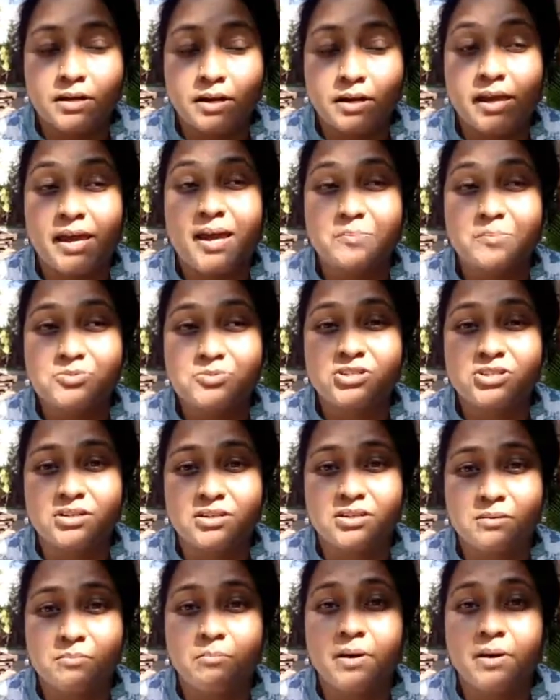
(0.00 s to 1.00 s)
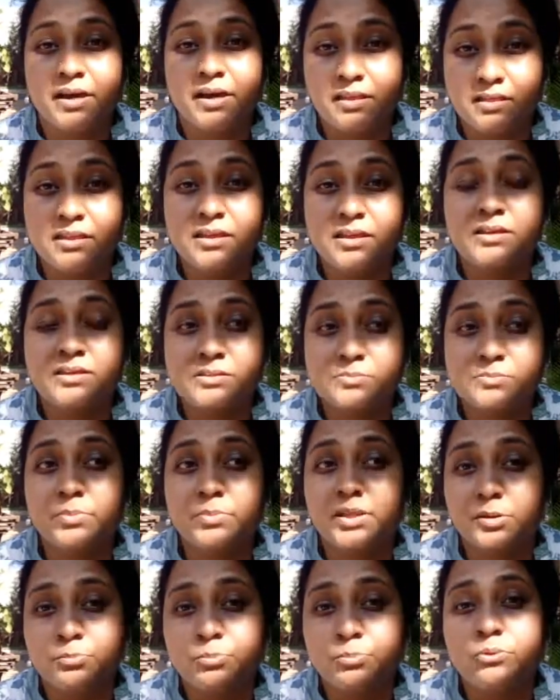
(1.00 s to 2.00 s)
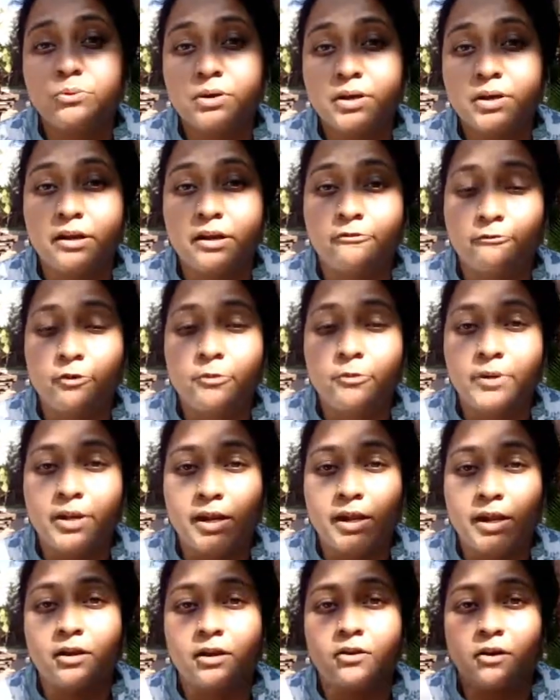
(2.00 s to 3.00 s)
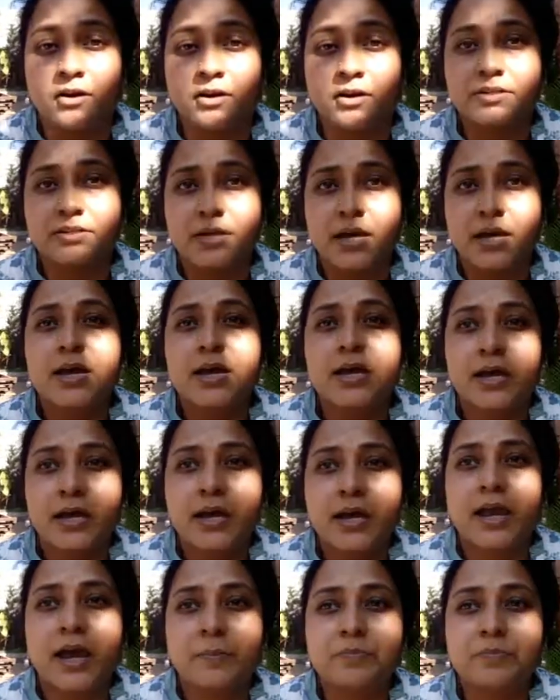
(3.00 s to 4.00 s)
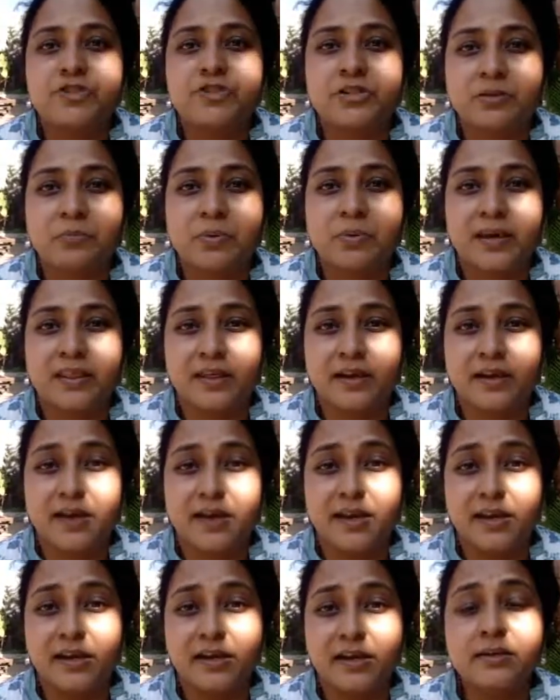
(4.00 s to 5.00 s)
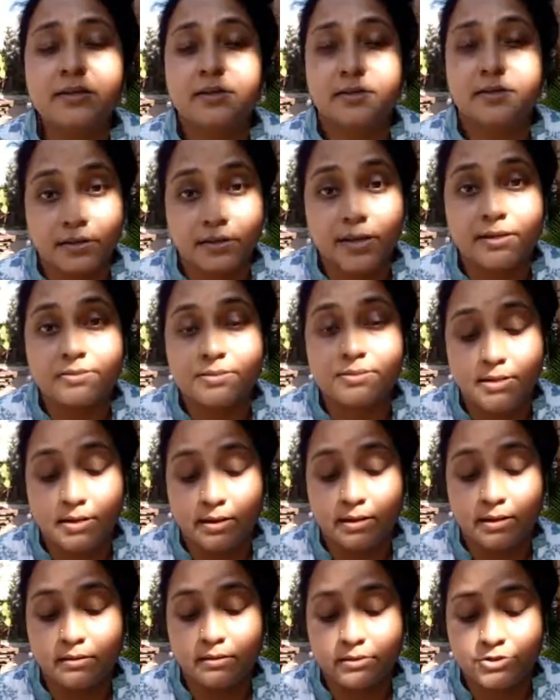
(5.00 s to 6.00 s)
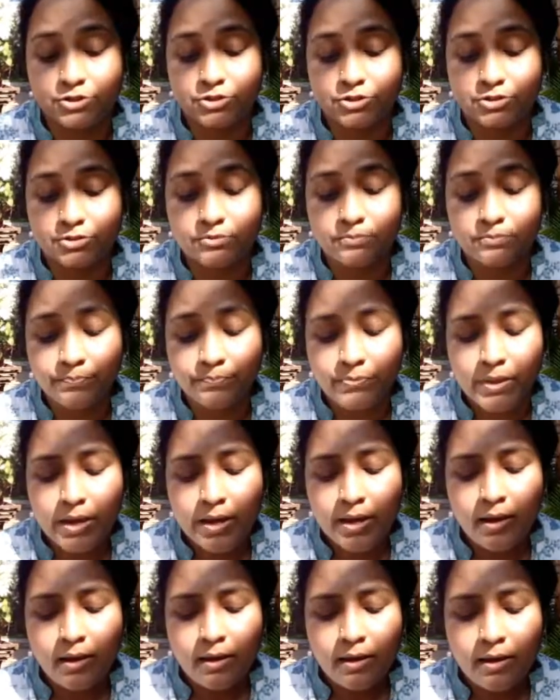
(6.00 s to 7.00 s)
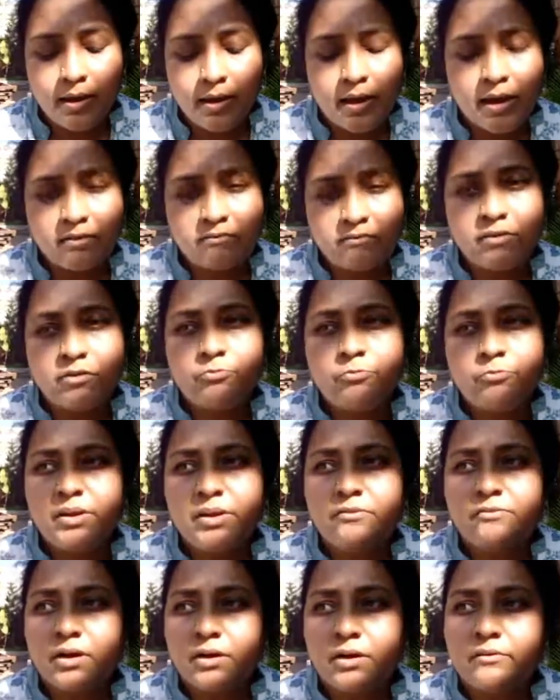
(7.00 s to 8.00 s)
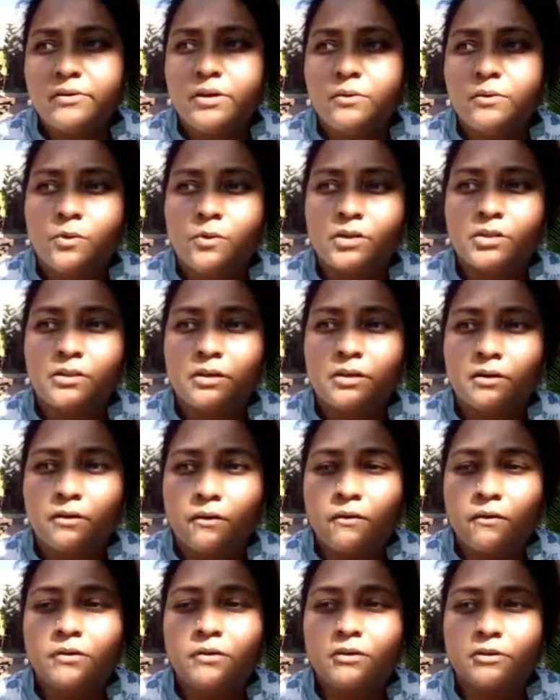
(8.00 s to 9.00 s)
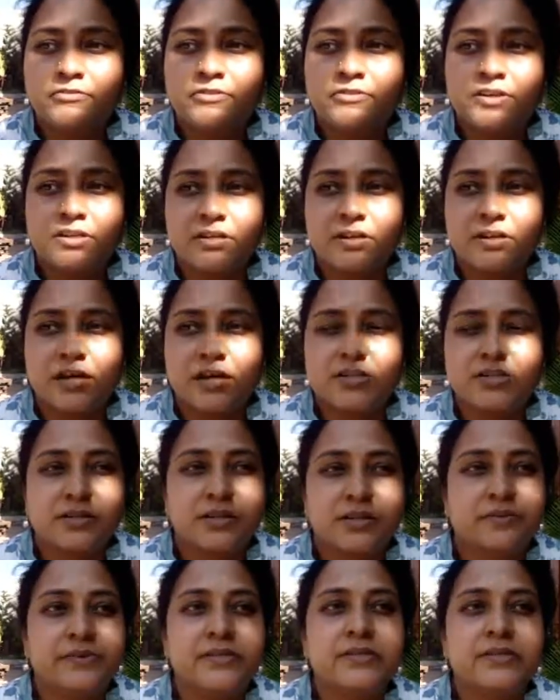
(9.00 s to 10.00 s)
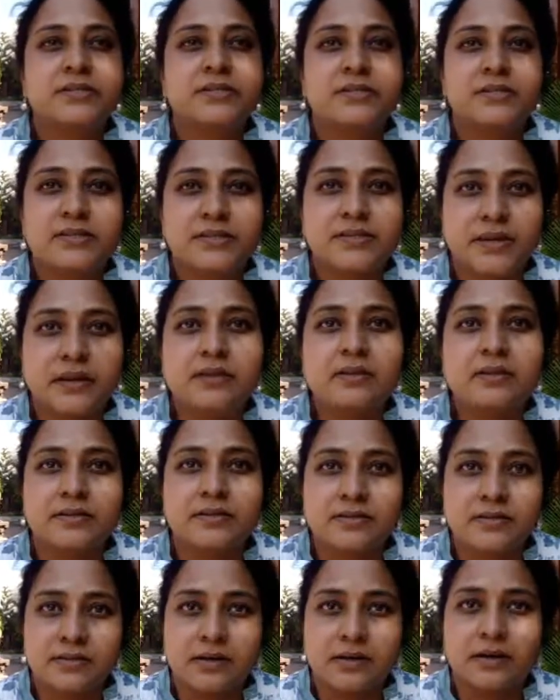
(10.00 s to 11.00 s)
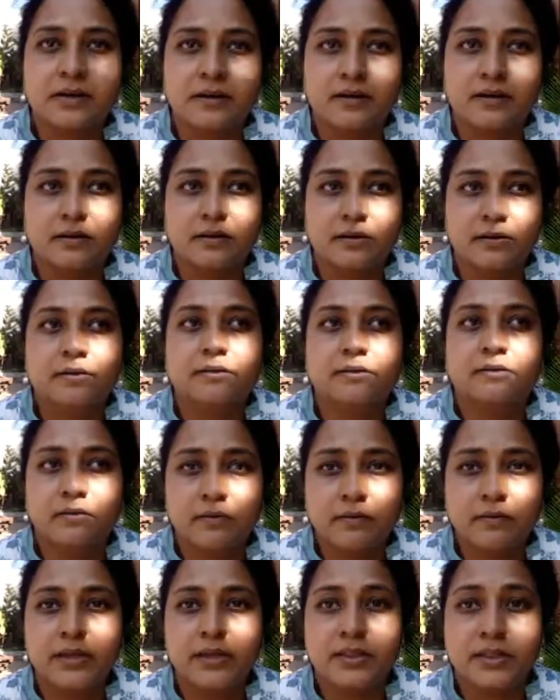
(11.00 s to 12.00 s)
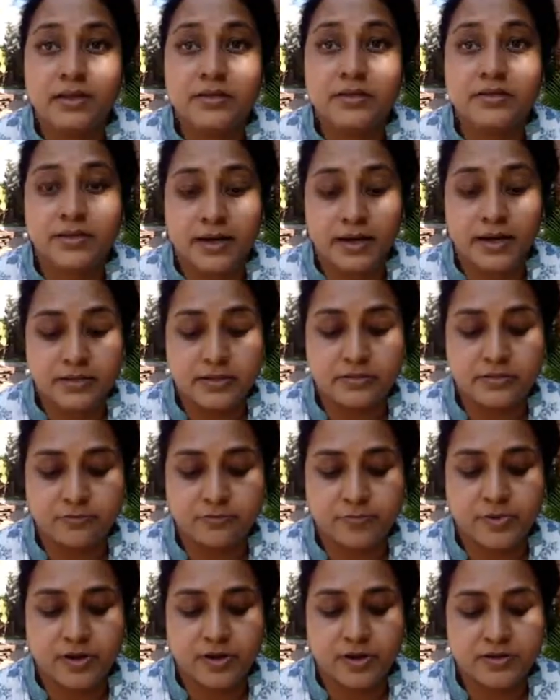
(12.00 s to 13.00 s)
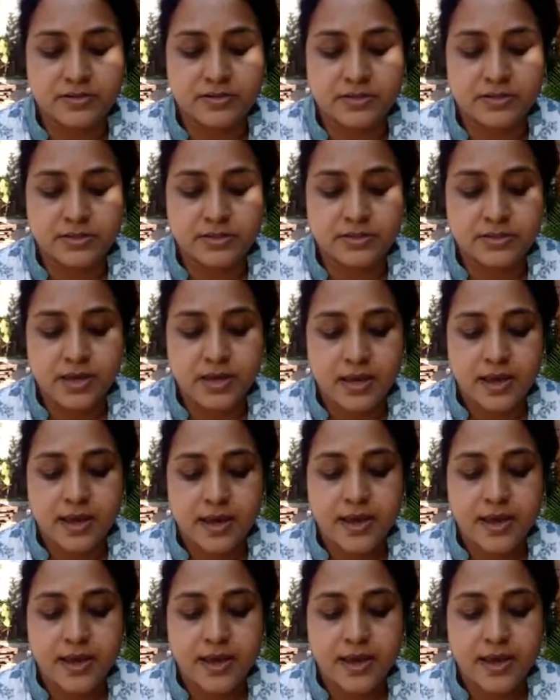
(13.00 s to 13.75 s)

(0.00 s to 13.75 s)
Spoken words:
are captured by the poor and women and not captured by the elite? That's another issue. And we've been wondering what the role of international research centers are, you know, in this kinds of process,